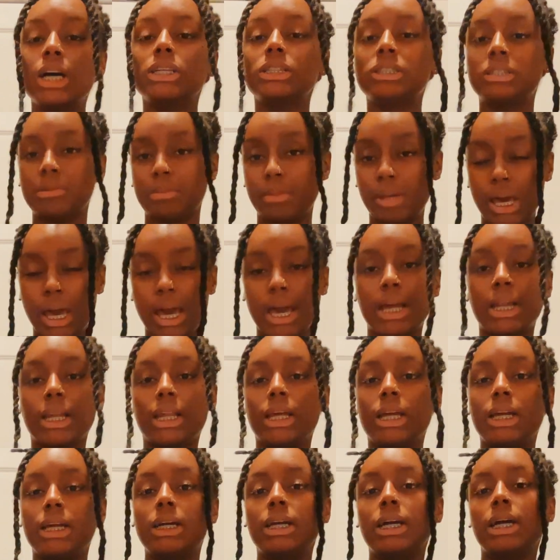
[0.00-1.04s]
some
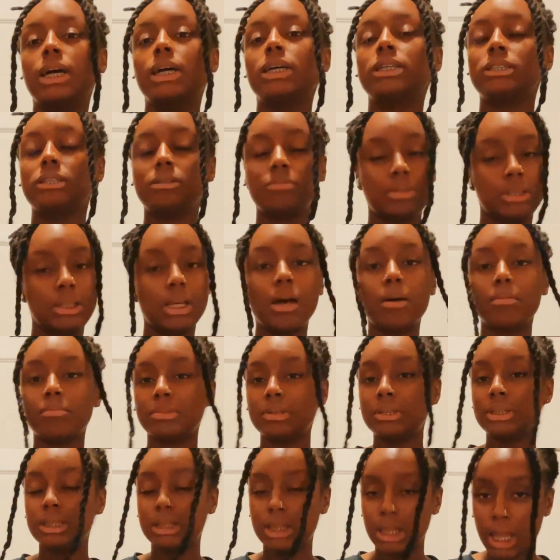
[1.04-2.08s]
candy, some
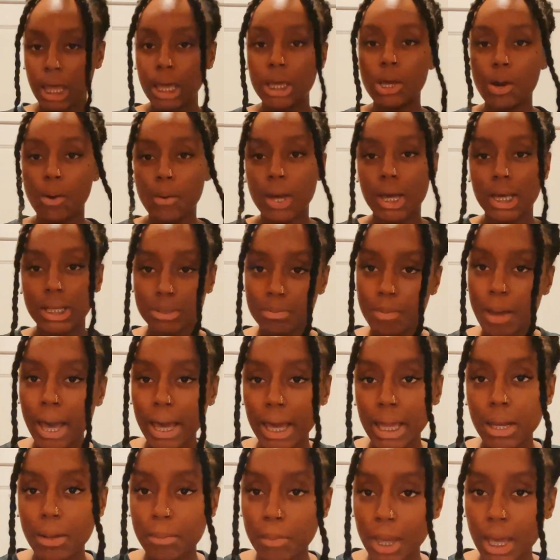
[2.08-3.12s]
something. Lay your ass back
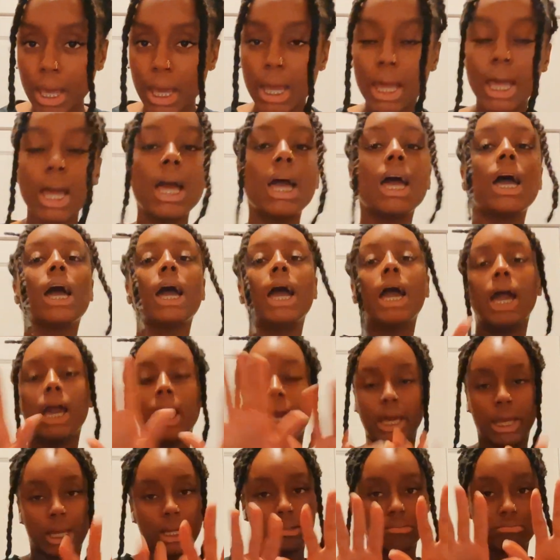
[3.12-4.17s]
in the bed
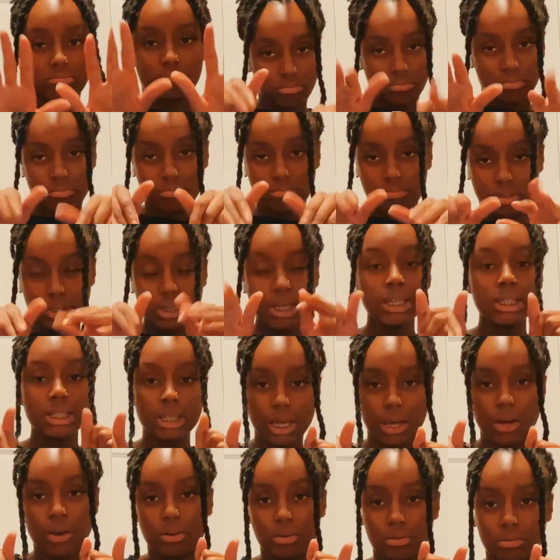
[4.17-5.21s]
and sit
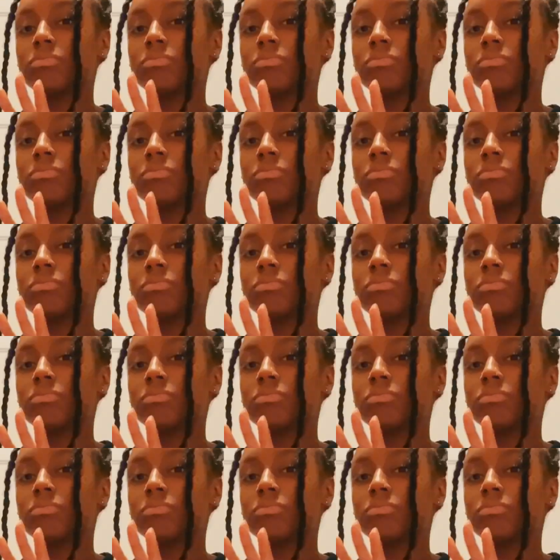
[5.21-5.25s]
still.